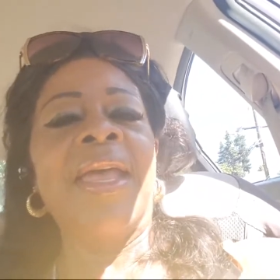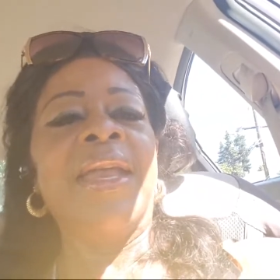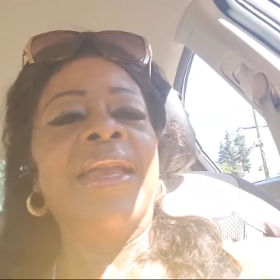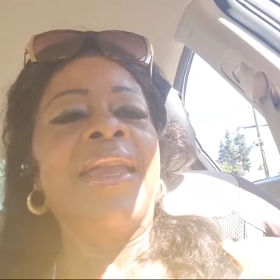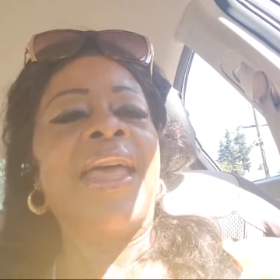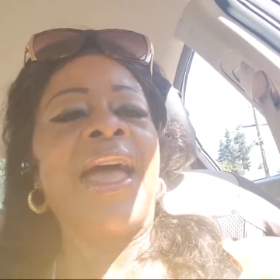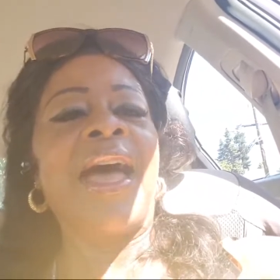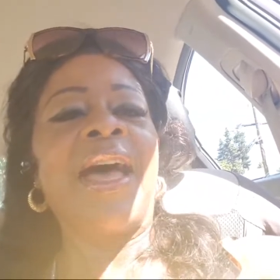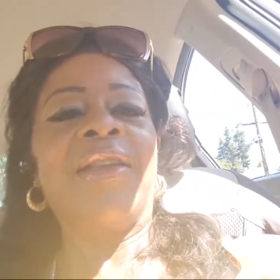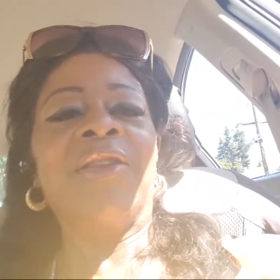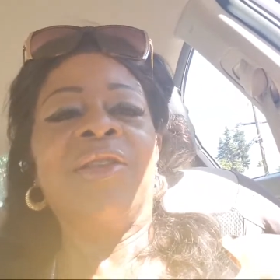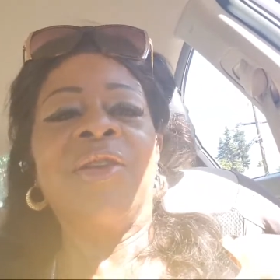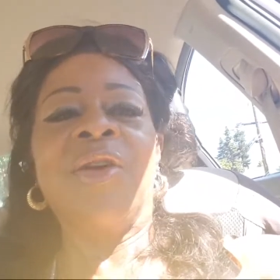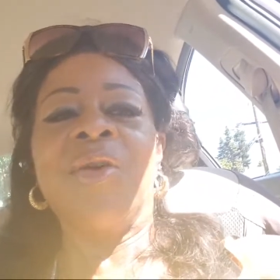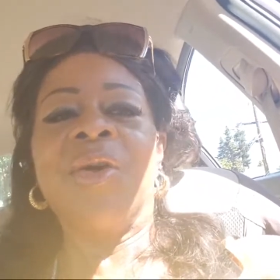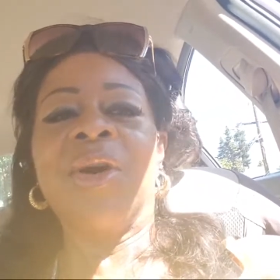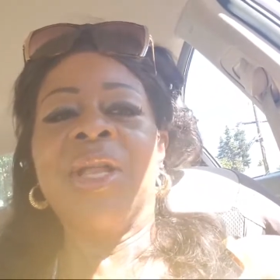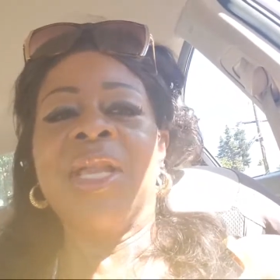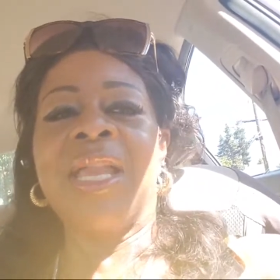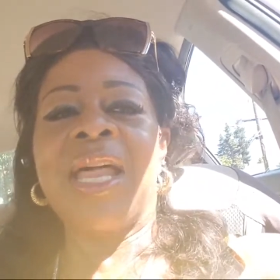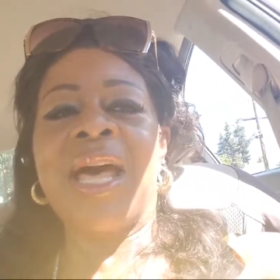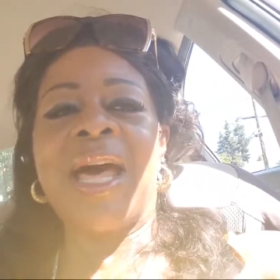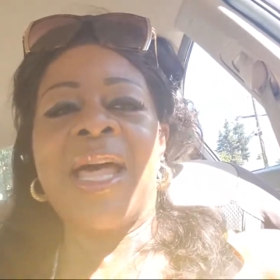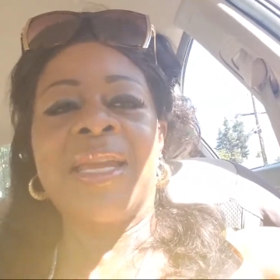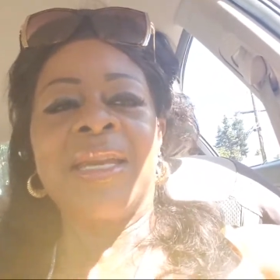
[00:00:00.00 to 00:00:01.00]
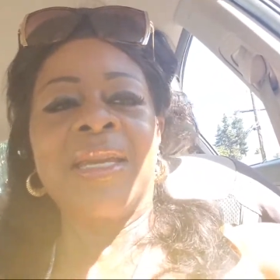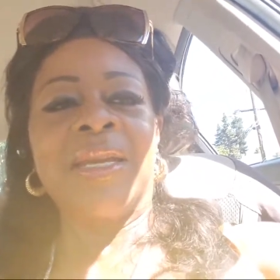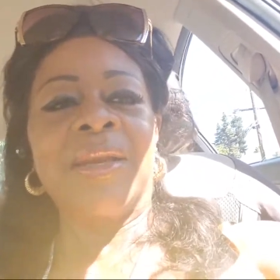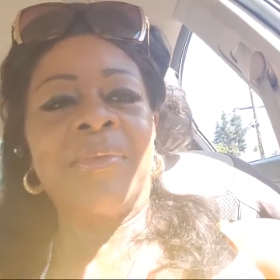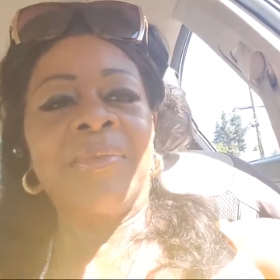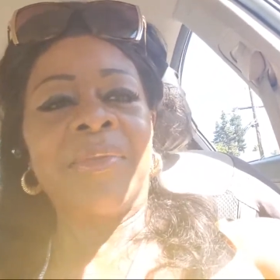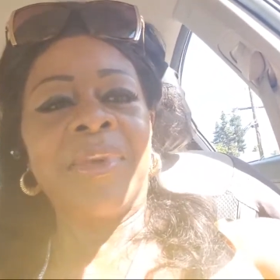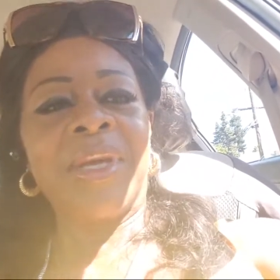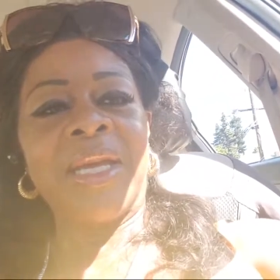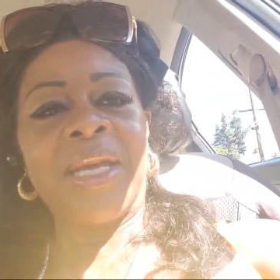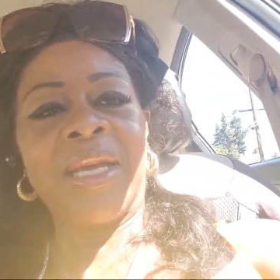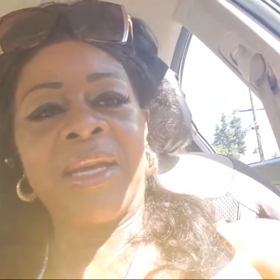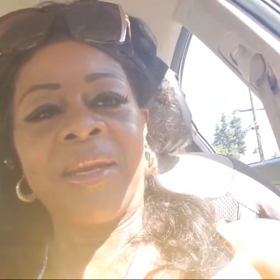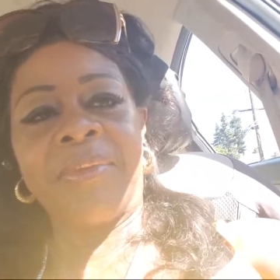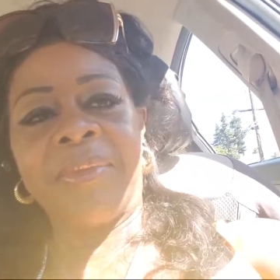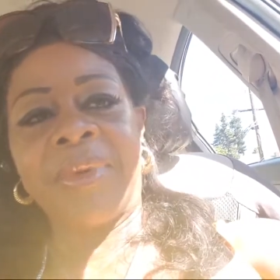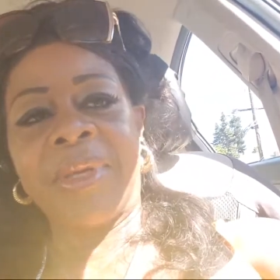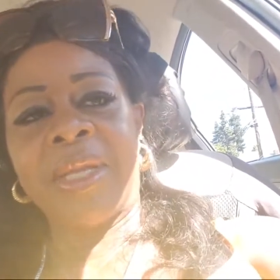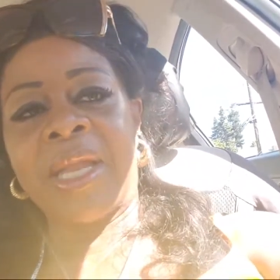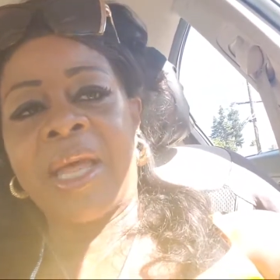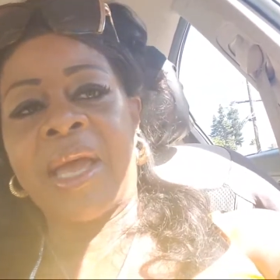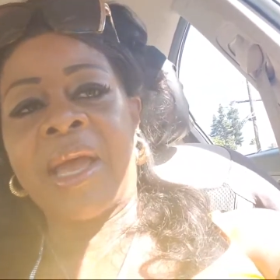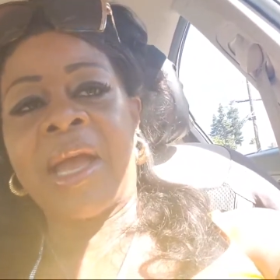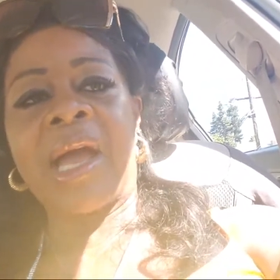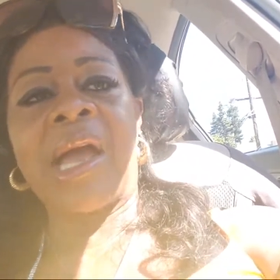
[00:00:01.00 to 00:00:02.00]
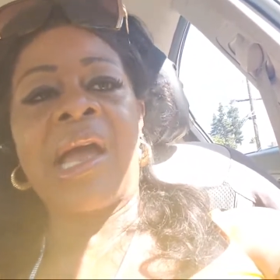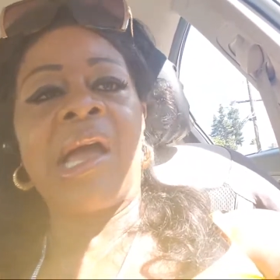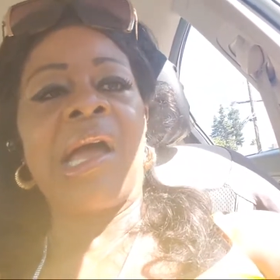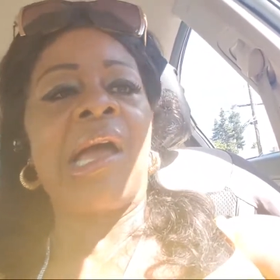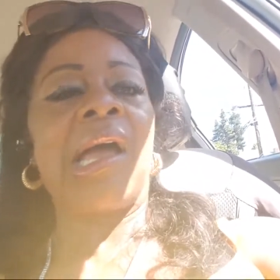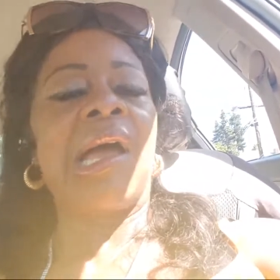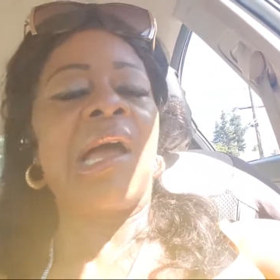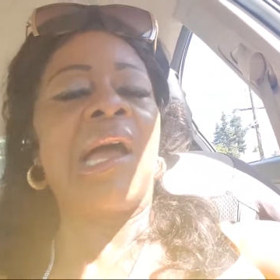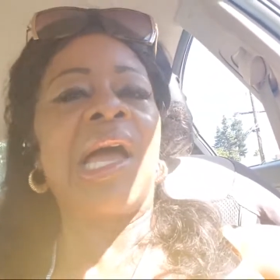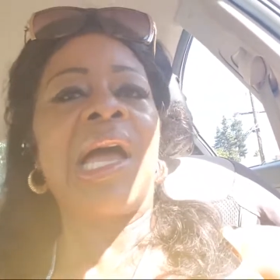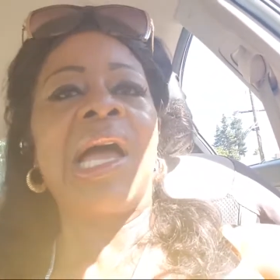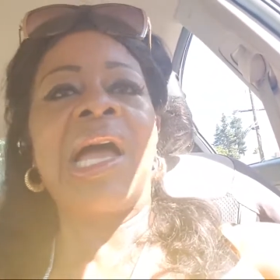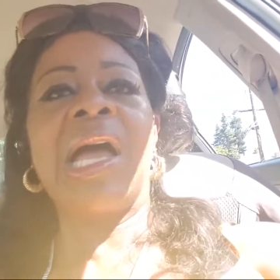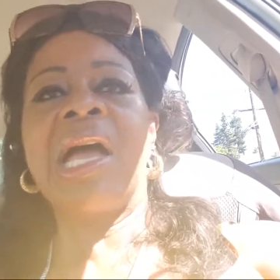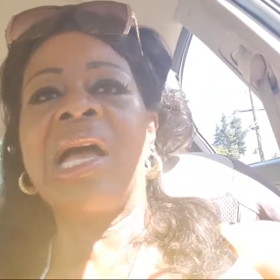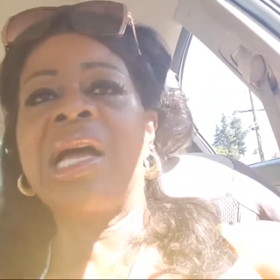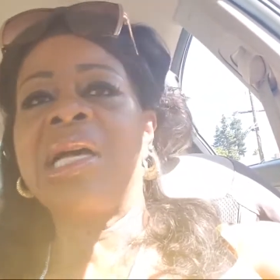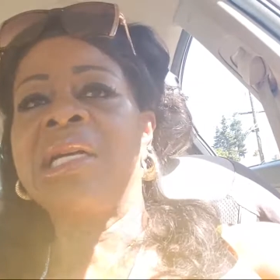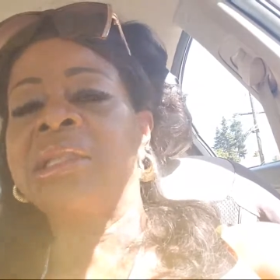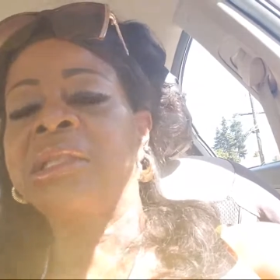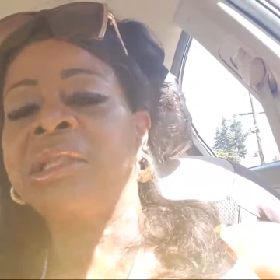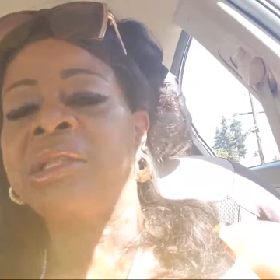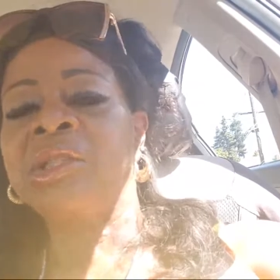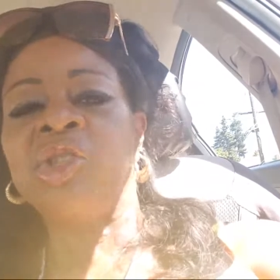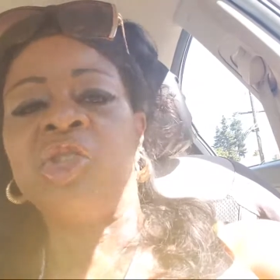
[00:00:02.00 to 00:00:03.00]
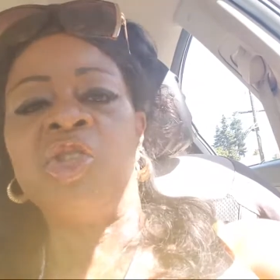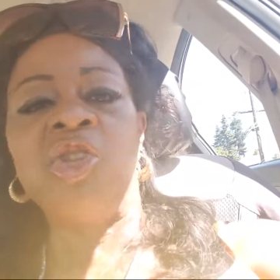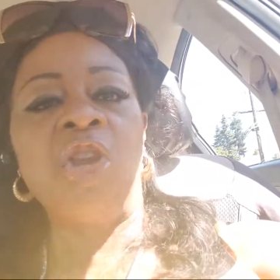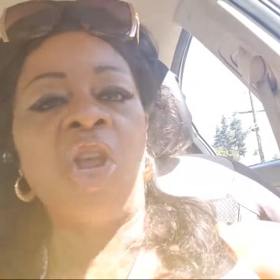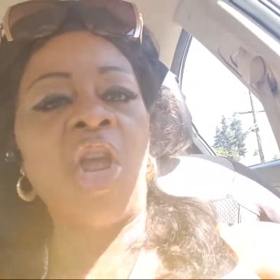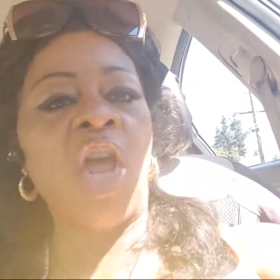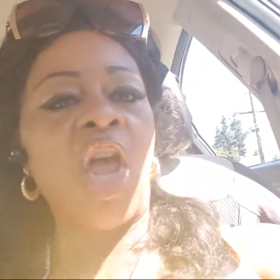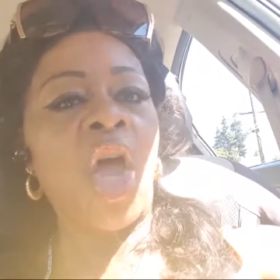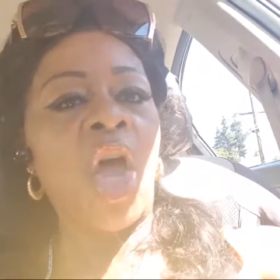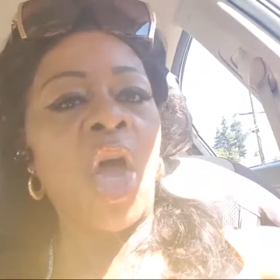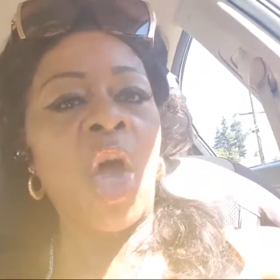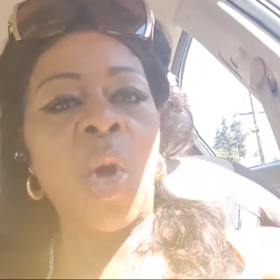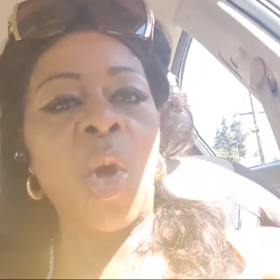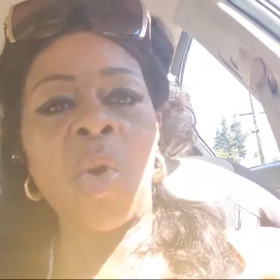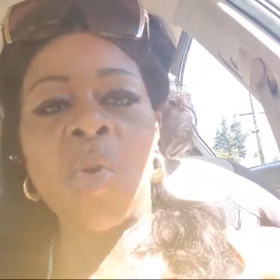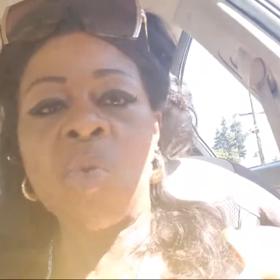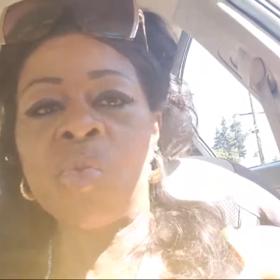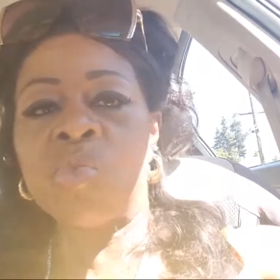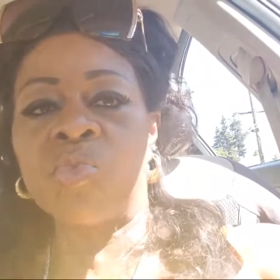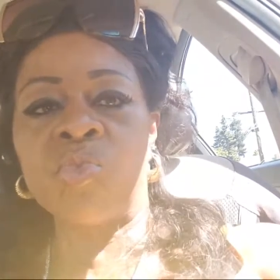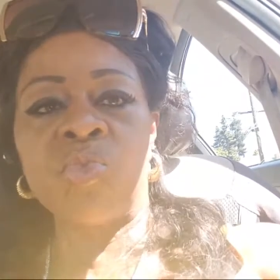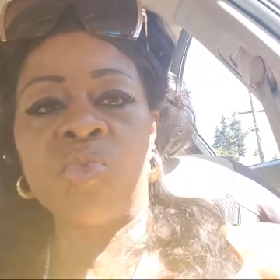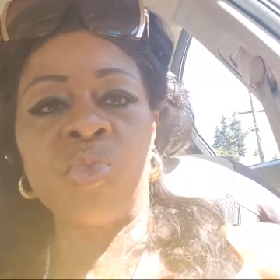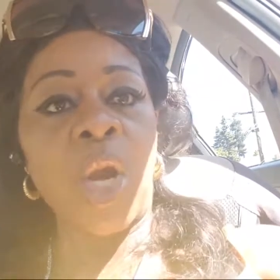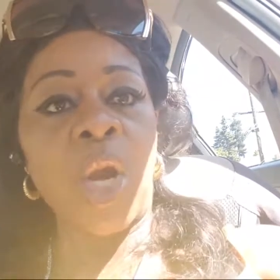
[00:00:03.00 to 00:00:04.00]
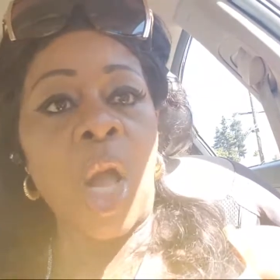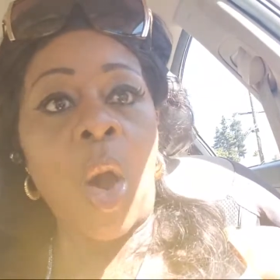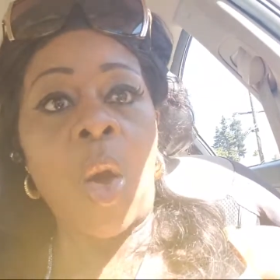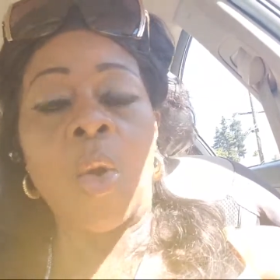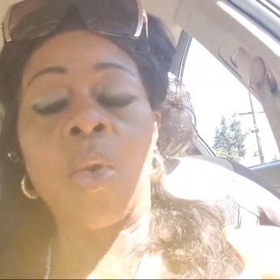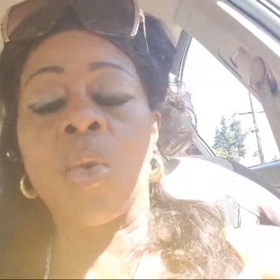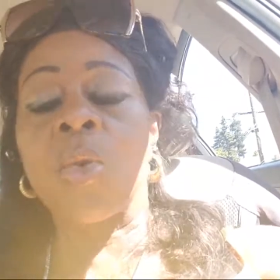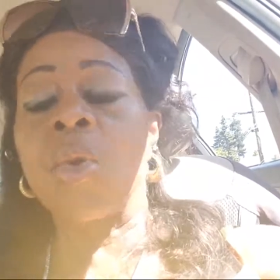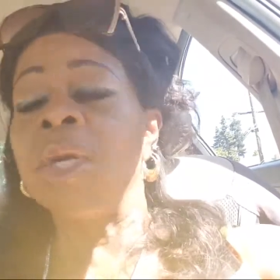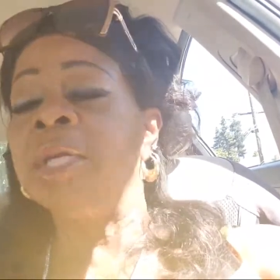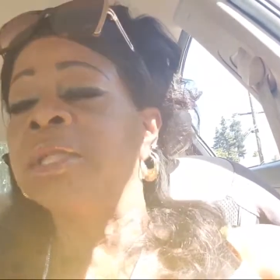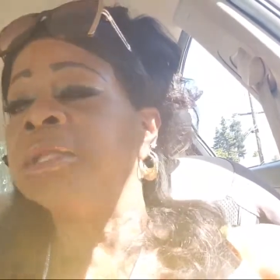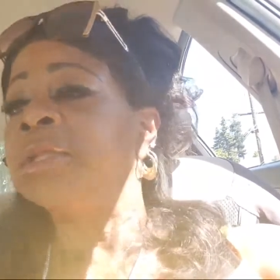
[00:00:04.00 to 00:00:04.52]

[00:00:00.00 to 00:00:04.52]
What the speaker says: Now, I know a lot of the men would be like, no, no.